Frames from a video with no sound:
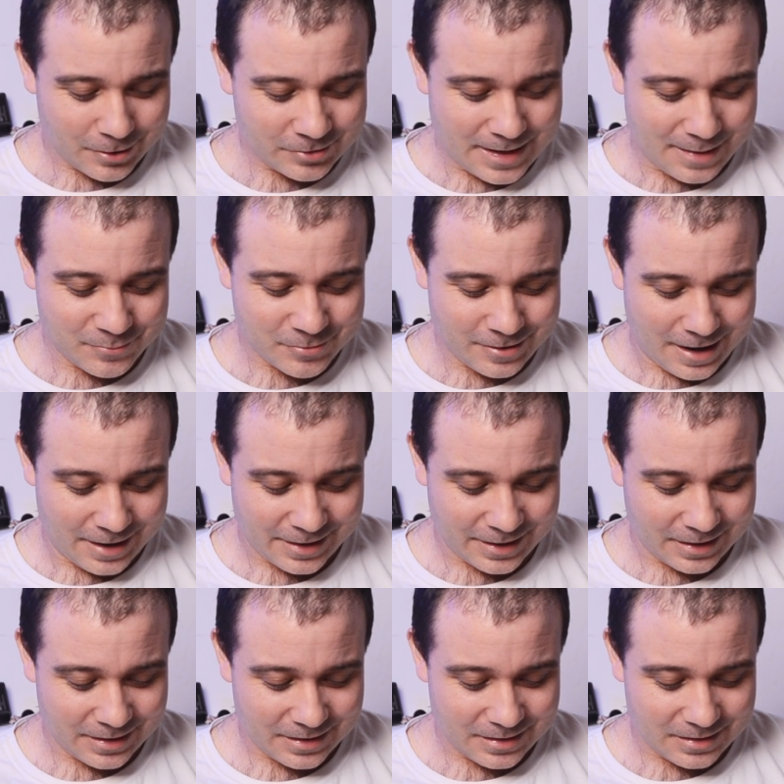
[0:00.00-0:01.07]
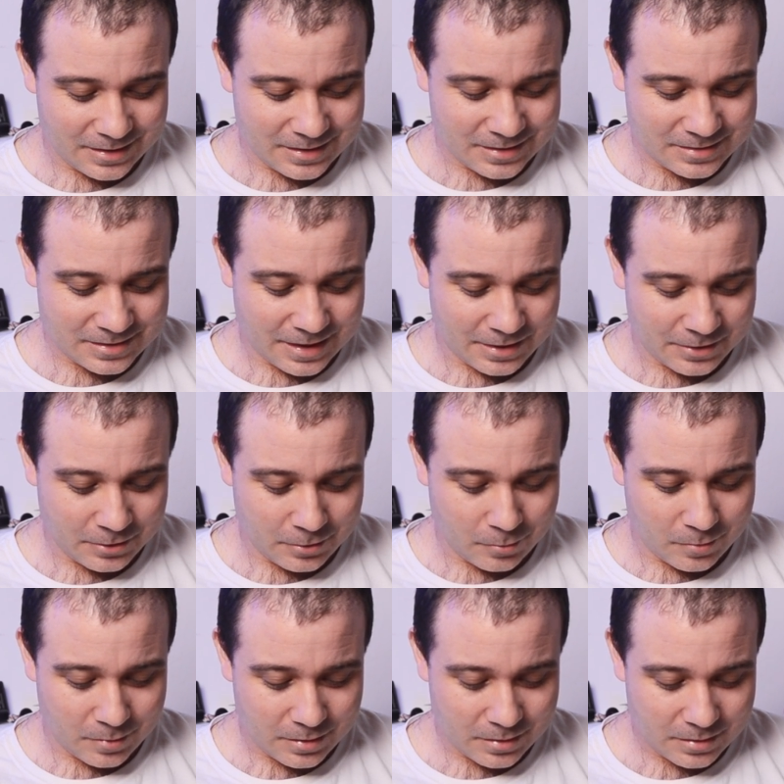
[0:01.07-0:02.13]
Real-time tracking is a
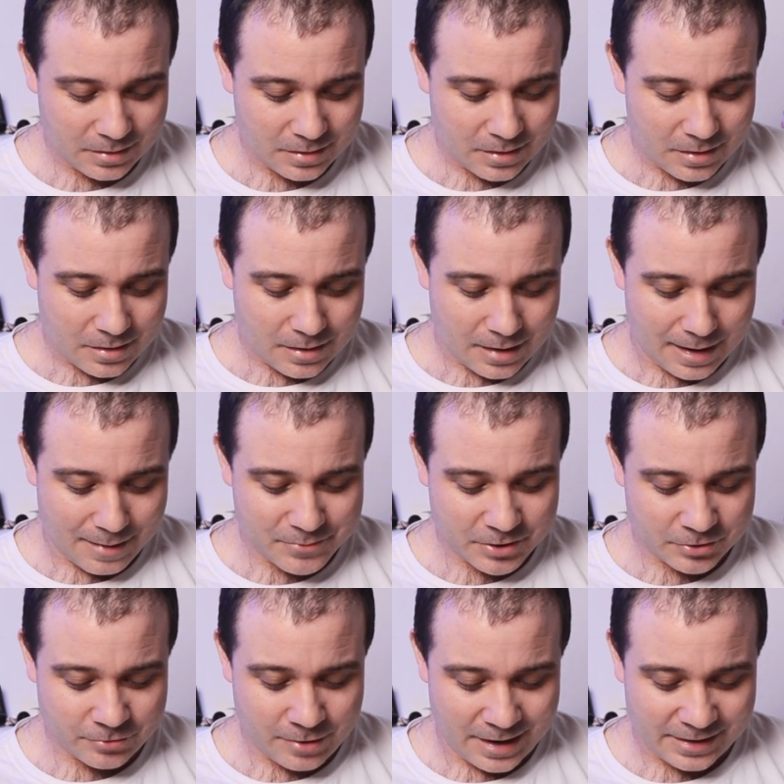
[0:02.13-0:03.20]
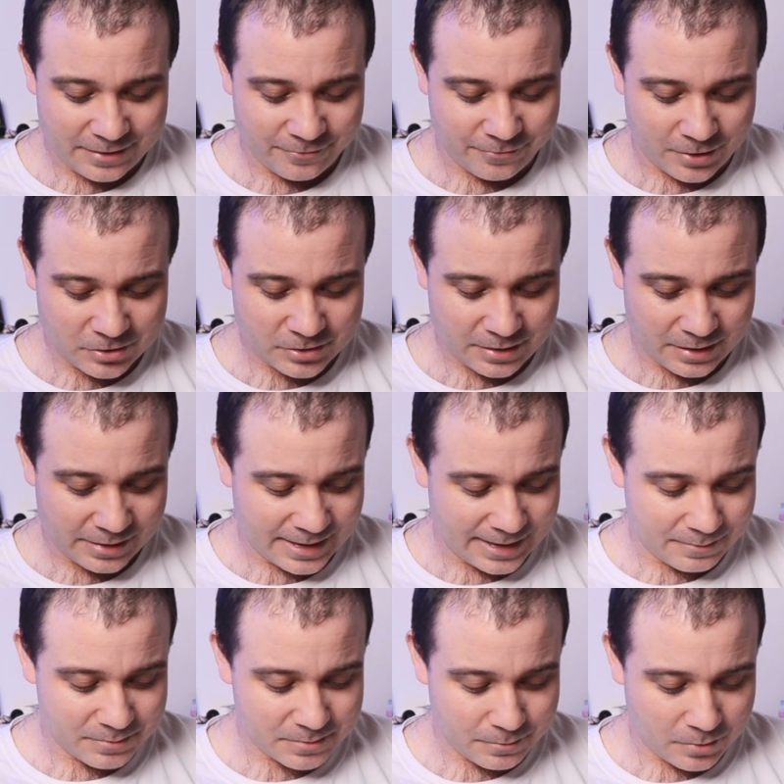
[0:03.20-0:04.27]
new object tracking function that
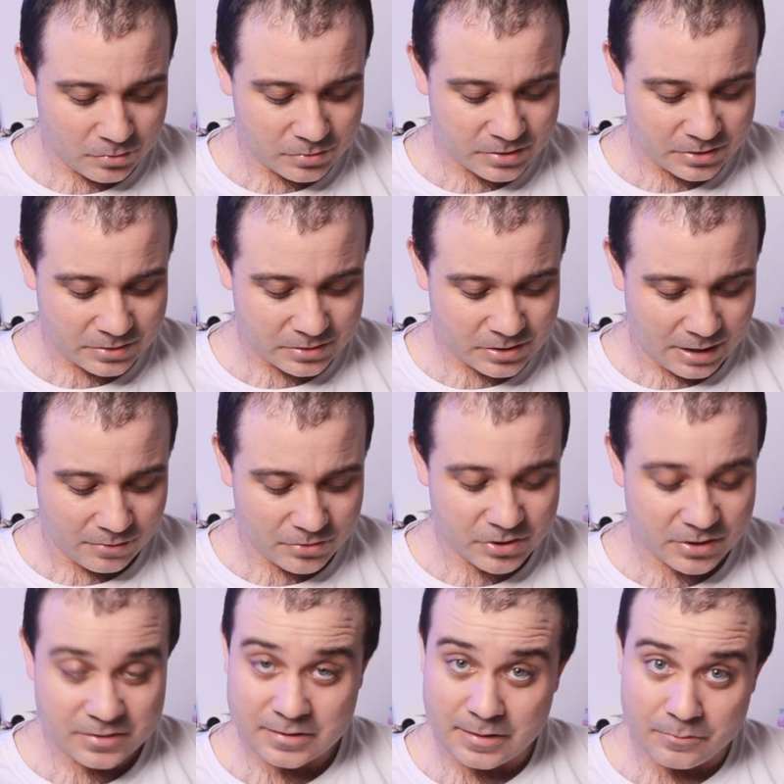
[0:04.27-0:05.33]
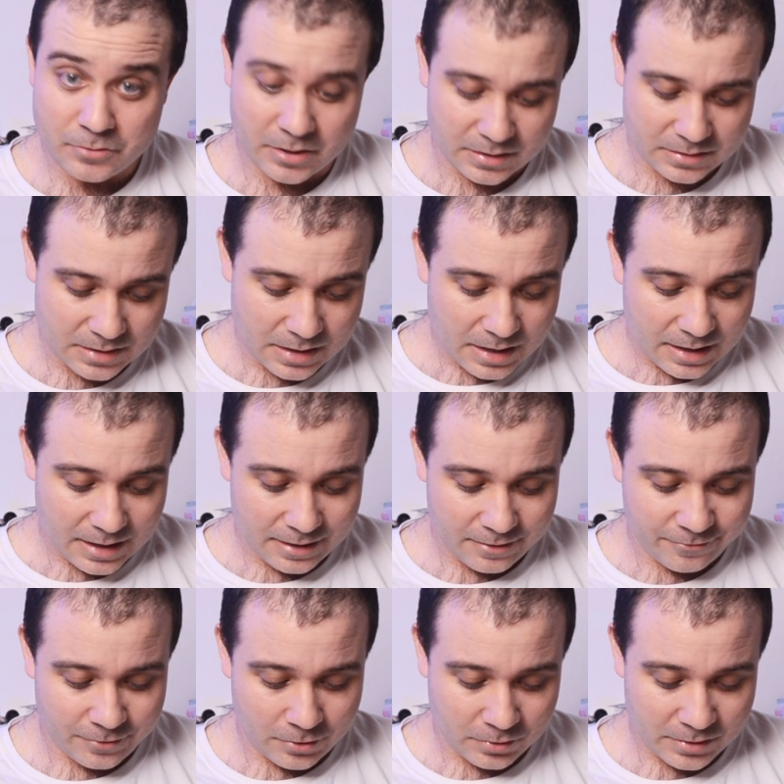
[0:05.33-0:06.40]
keeps most challenging subjects
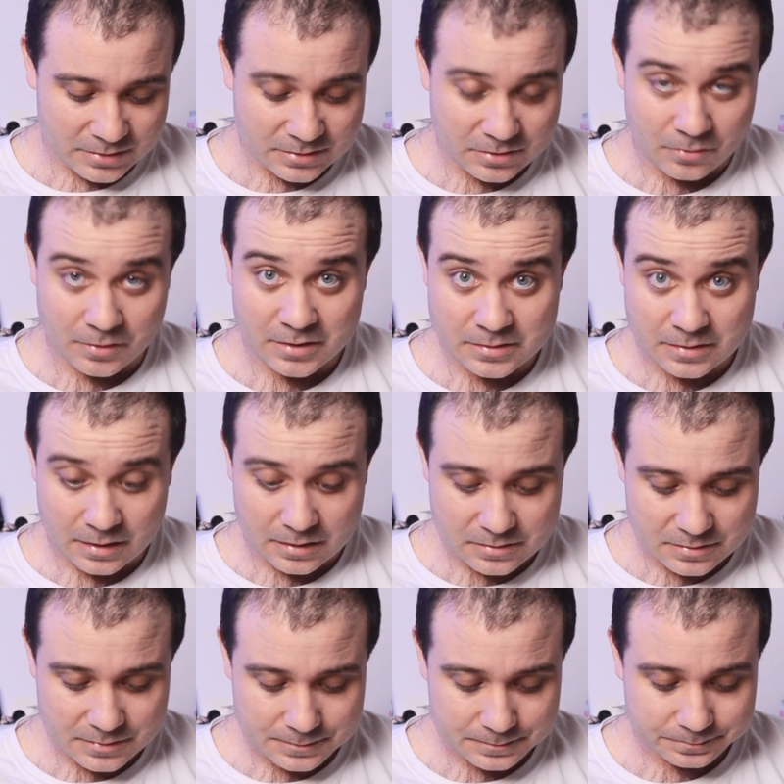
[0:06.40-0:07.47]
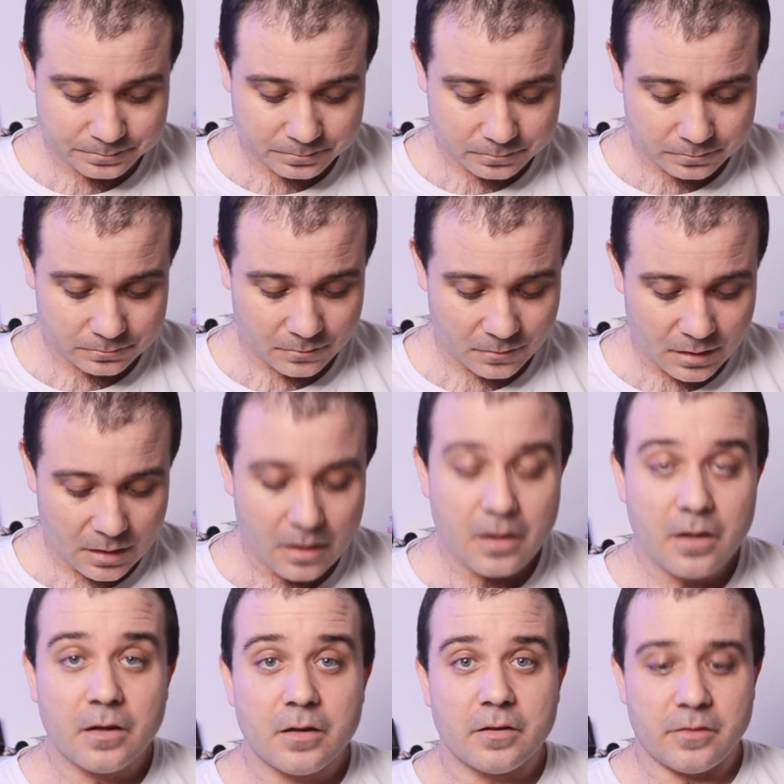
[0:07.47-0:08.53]
in focus, Sony says.
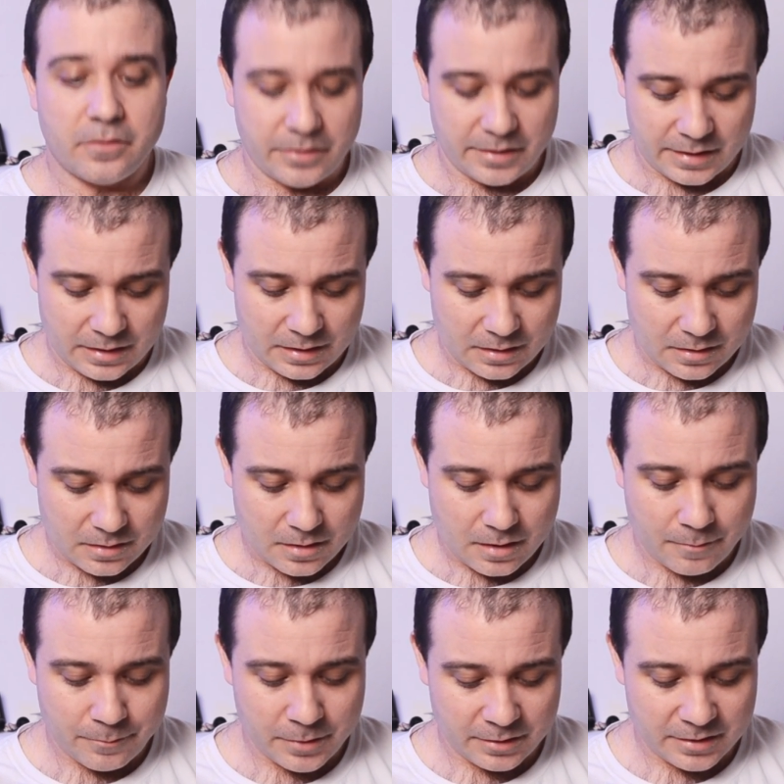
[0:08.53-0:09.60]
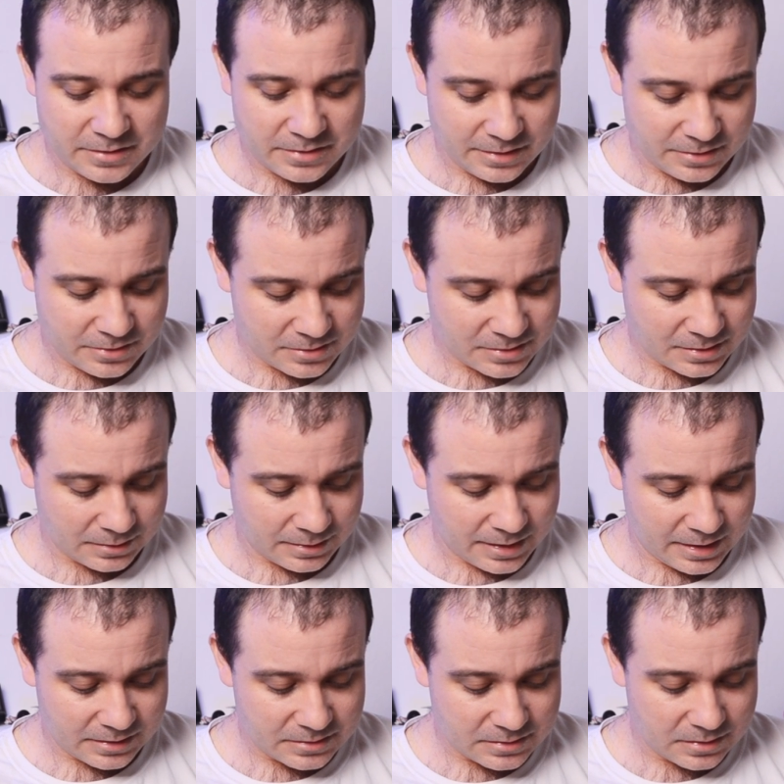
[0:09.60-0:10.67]
The ability to
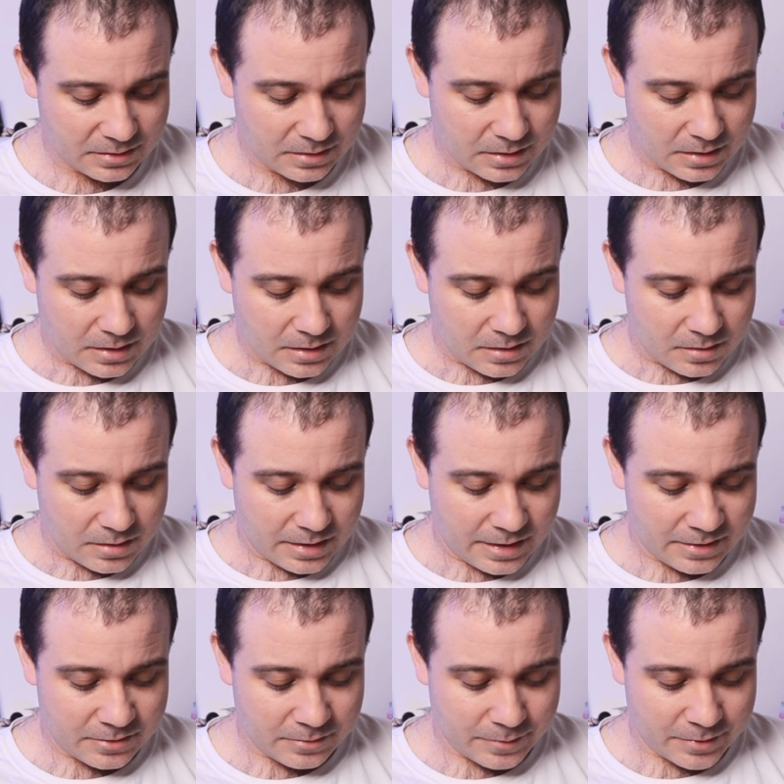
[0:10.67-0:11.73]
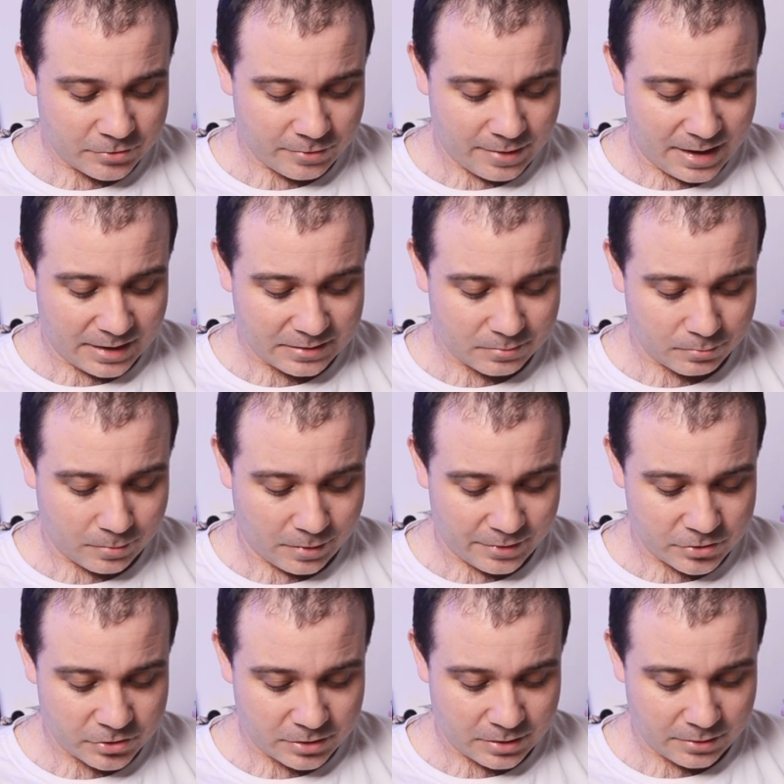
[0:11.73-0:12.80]
select and to be tracked
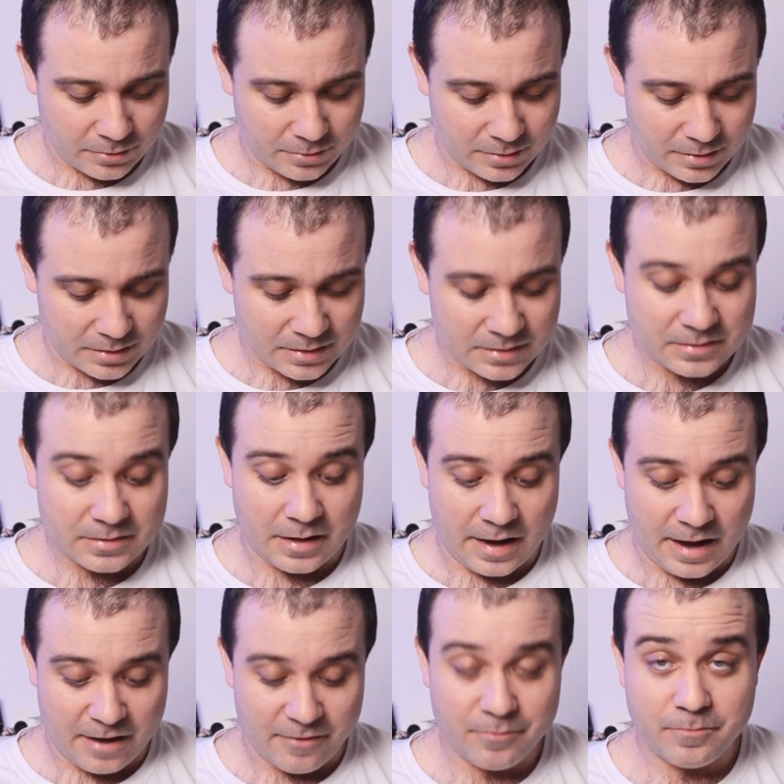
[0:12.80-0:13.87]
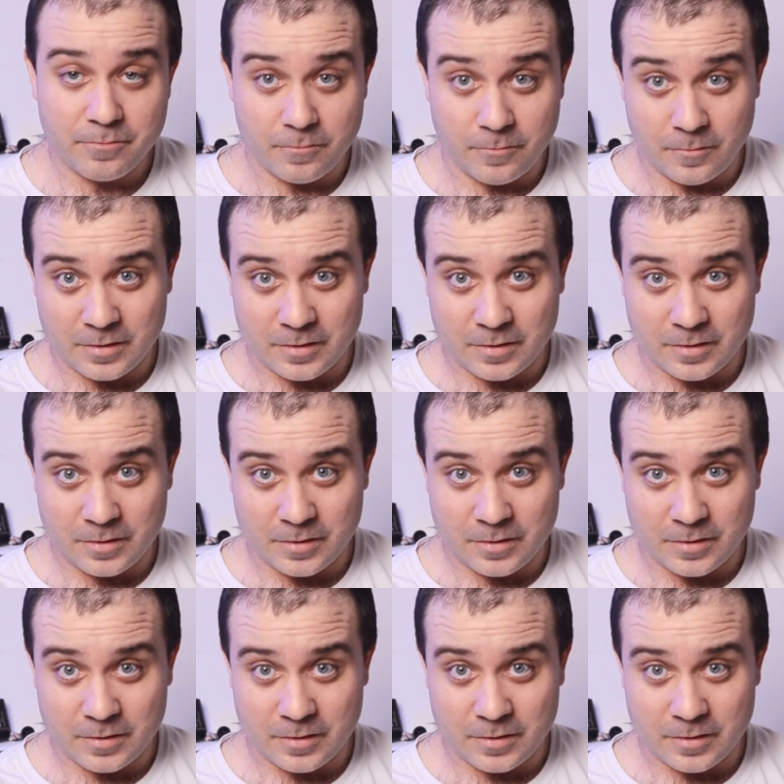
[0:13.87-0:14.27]
while the shutter is half